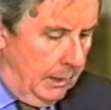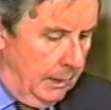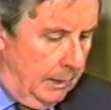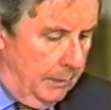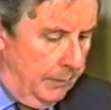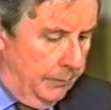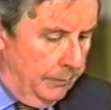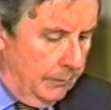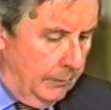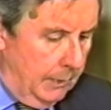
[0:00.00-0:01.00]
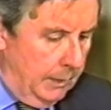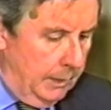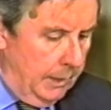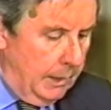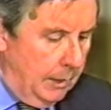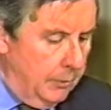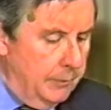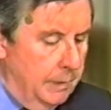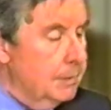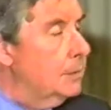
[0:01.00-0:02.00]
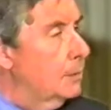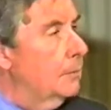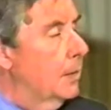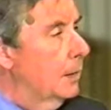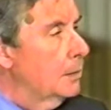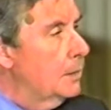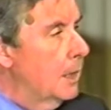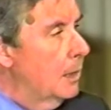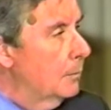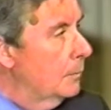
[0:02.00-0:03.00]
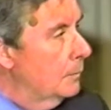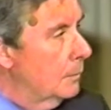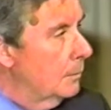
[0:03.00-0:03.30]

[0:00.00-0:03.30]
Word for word: Um, and out of this then came